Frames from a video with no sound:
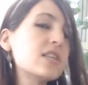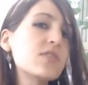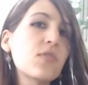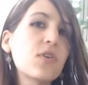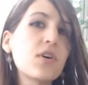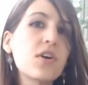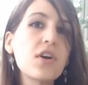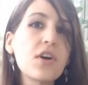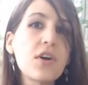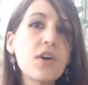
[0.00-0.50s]

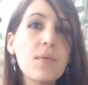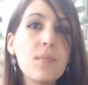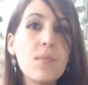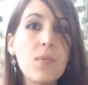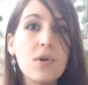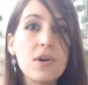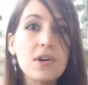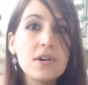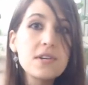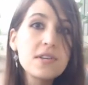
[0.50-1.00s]
for
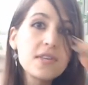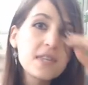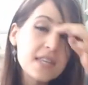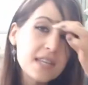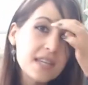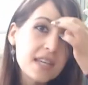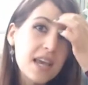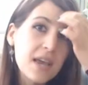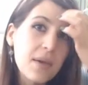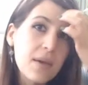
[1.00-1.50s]
more
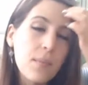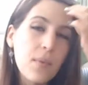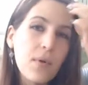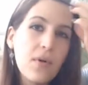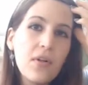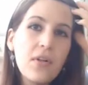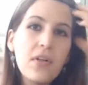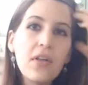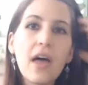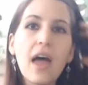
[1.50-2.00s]

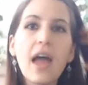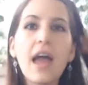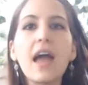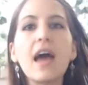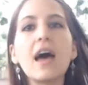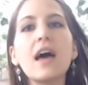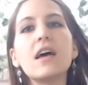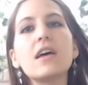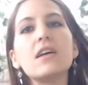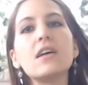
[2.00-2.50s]
stable
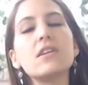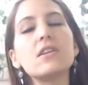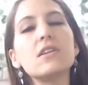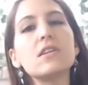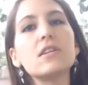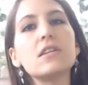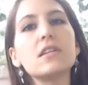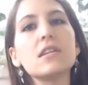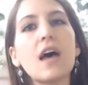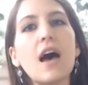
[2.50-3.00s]

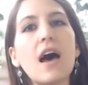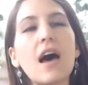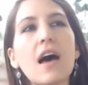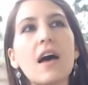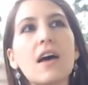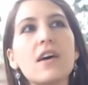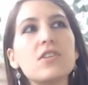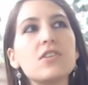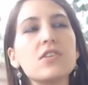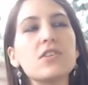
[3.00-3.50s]
and
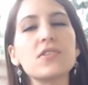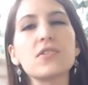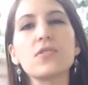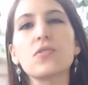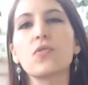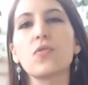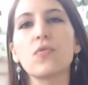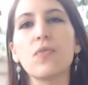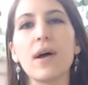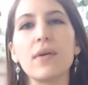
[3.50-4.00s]
just
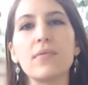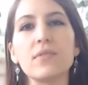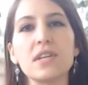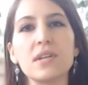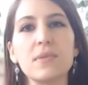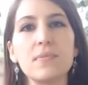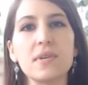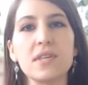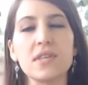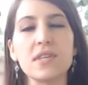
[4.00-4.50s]

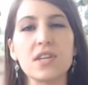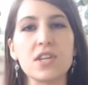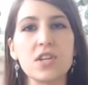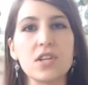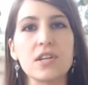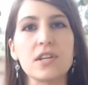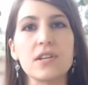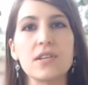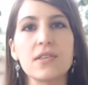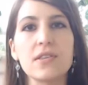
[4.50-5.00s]
grounded
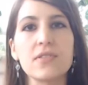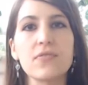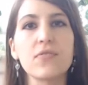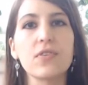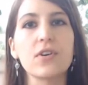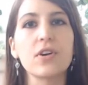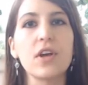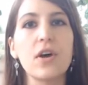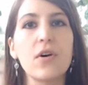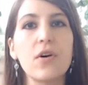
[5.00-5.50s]
positions
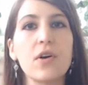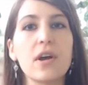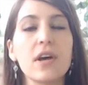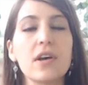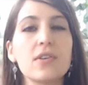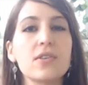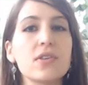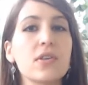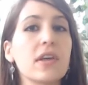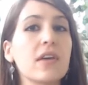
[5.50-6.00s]
for yoga.
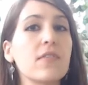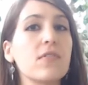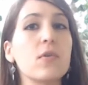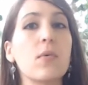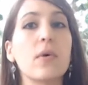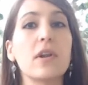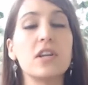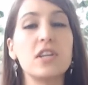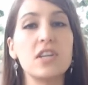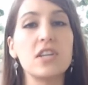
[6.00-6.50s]
So like if you
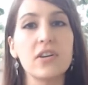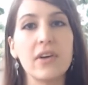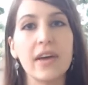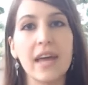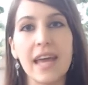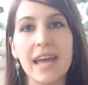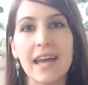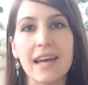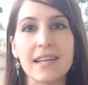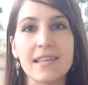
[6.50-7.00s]
want to do a
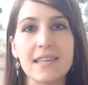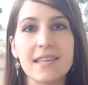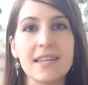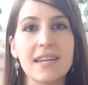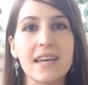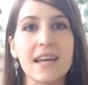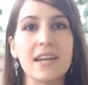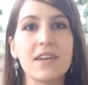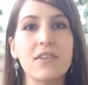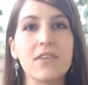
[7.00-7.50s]

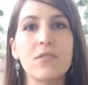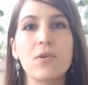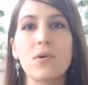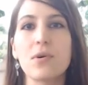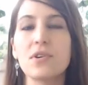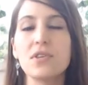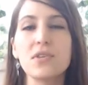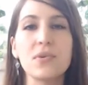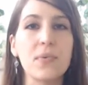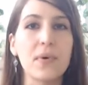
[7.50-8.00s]
handstand, of
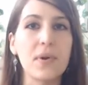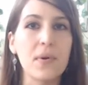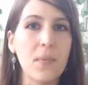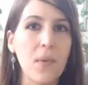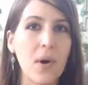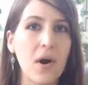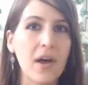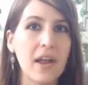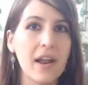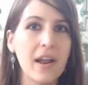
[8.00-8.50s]
course you wouldn't
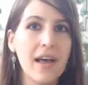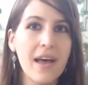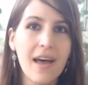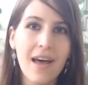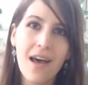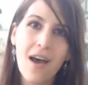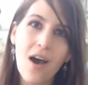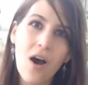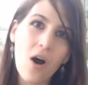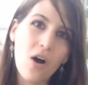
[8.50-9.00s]
want
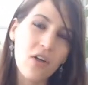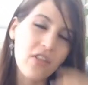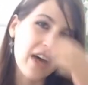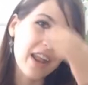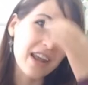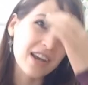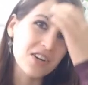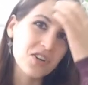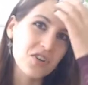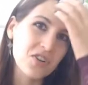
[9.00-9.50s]
all that
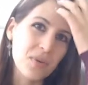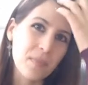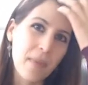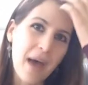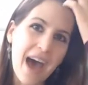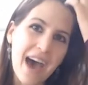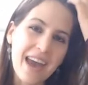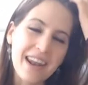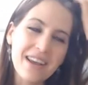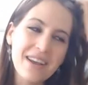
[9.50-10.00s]
extra
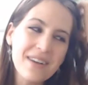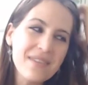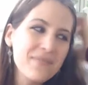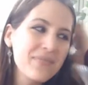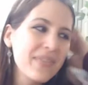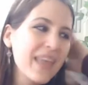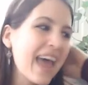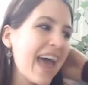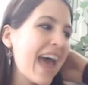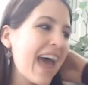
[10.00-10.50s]
padding.
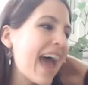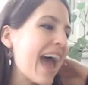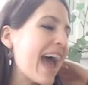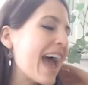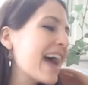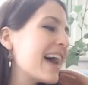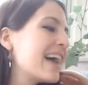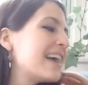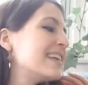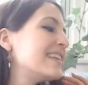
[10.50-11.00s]

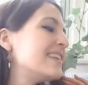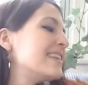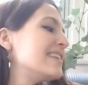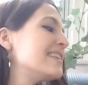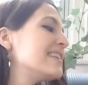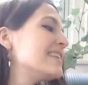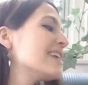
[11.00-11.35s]
And